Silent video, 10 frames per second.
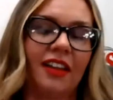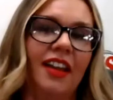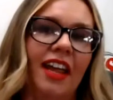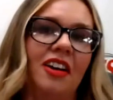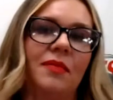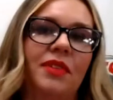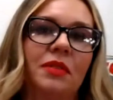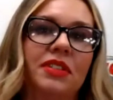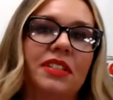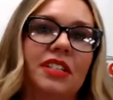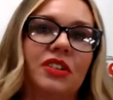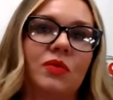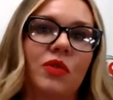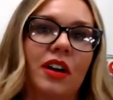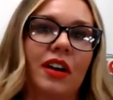Now I'm in the
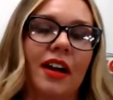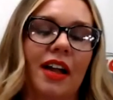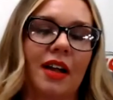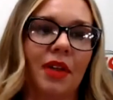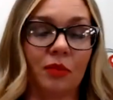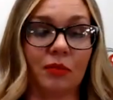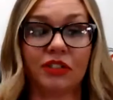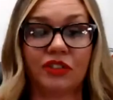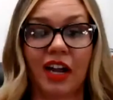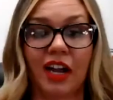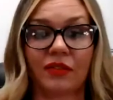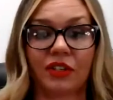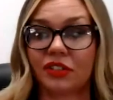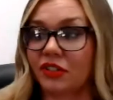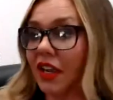position where I'm helping
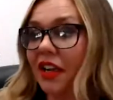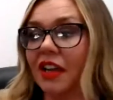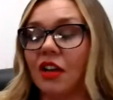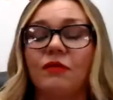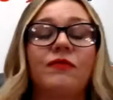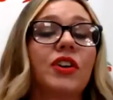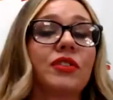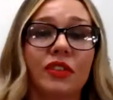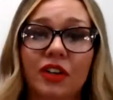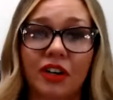drivers further their